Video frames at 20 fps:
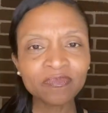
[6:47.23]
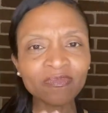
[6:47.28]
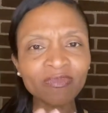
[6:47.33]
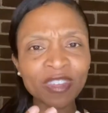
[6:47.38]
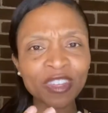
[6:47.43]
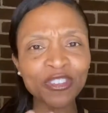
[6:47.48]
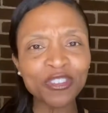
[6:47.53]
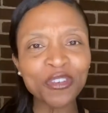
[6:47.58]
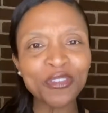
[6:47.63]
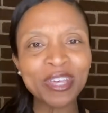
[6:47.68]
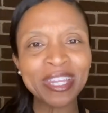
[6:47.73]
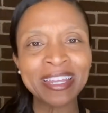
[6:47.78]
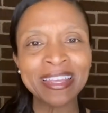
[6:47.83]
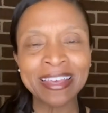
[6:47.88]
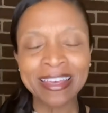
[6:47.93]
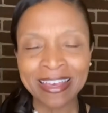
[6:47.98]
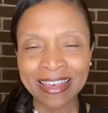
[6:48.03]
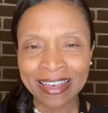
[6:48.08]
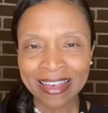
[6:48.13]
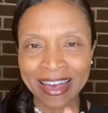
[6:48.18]
so that
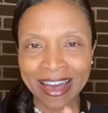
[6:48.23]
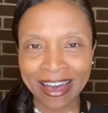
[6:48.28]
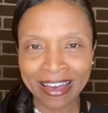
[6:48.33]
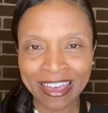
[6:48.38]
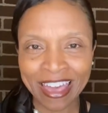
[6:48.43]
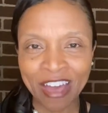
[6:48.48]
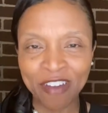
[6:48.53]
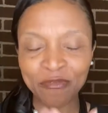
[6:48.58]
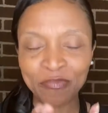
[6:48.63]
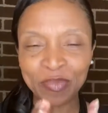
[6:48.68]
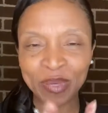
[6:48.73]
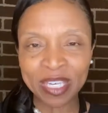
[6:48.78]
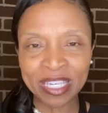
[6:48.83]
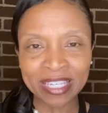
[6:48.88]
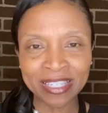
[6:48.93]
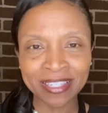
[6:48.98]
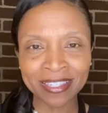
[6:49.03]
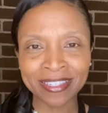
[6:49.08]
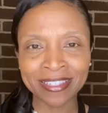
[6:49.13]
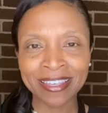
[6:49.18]
I have
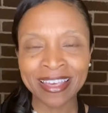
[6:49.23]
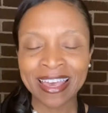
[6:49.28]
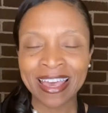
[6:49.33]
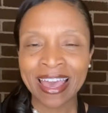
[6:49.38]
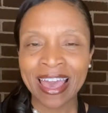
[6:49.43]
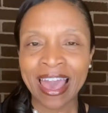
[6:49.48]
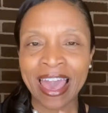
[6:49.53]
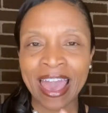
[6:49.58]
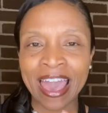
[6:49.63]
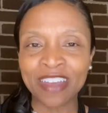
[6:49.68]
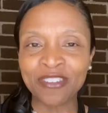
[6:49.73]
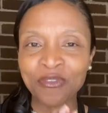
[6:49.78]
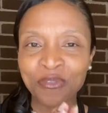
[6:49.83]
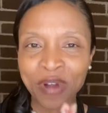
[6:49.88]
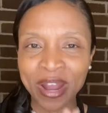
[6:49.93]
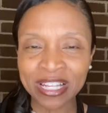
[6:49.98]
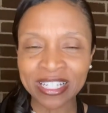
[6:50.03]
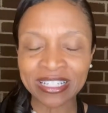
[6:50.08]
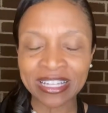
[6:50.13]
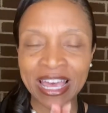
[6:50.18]
peace and
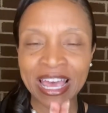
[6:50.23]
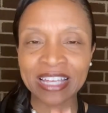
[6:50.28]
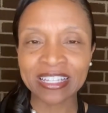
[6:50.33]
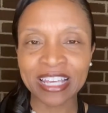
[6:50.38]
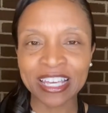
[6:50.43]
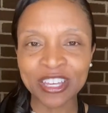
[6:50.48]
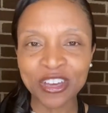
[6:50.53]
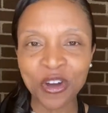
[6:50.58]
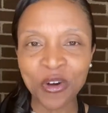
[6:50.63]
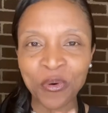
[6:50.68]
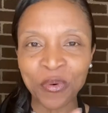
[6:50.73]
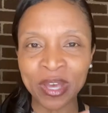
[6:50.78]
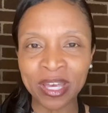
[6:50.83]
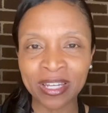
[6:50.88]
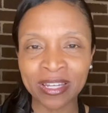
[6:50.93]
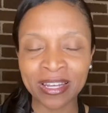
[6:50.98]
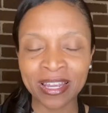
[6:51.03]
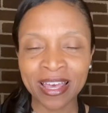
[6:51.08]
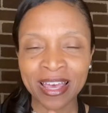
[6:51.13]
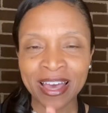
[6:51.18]
rest as I go
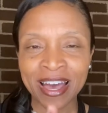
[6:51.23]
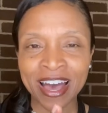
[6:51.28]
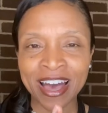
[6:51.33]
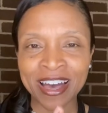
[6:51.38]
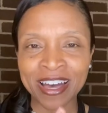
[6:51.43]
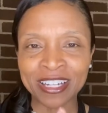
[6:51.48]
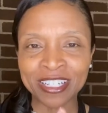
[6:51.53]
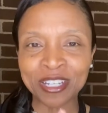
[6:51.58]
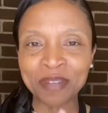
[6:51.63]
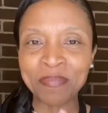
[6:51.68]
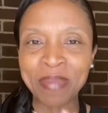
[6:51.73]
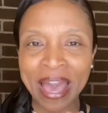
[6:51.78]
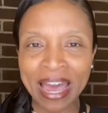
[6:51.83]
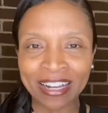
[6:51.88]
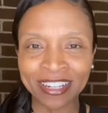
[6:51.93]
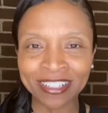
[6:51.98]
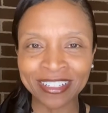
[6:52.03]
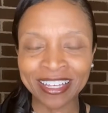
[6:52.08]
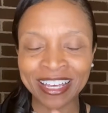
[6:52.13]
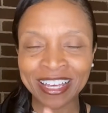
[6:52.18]
in to
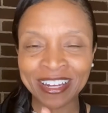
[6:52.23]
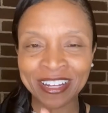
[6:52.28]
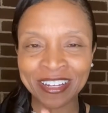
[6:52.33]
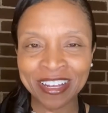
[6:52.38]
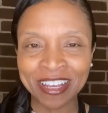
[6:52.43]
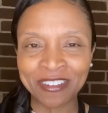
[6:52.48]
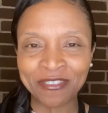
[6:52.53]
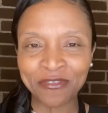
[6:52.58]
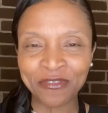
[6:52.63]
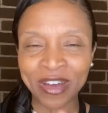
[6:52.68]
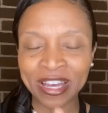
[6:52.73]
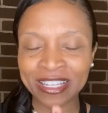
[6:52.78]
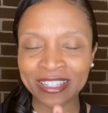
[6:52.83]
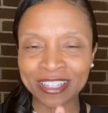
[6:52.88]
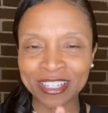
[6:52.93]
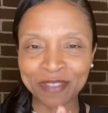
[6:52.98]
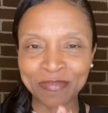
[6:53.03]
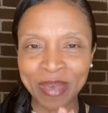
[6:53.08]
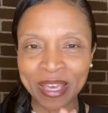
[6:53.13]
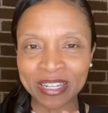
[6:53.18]
battle and fight
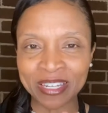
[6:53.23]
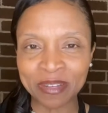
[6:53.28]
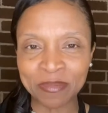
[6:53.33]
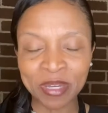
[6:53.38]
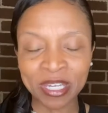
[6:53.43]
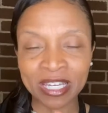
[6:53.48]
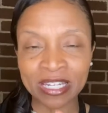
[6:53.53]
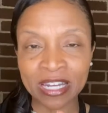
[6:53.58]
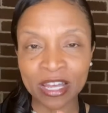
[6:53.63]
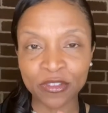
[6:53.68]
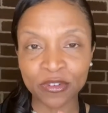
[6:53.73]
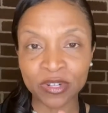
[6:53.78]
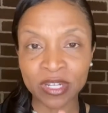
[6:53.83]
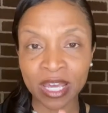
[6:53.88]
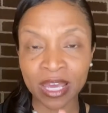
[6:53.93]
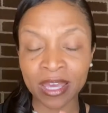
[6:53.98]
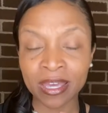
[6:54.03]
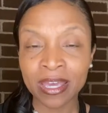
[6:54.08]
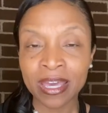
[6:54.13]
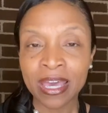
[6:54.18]
this pandemic another
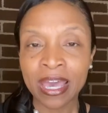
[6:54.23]
day.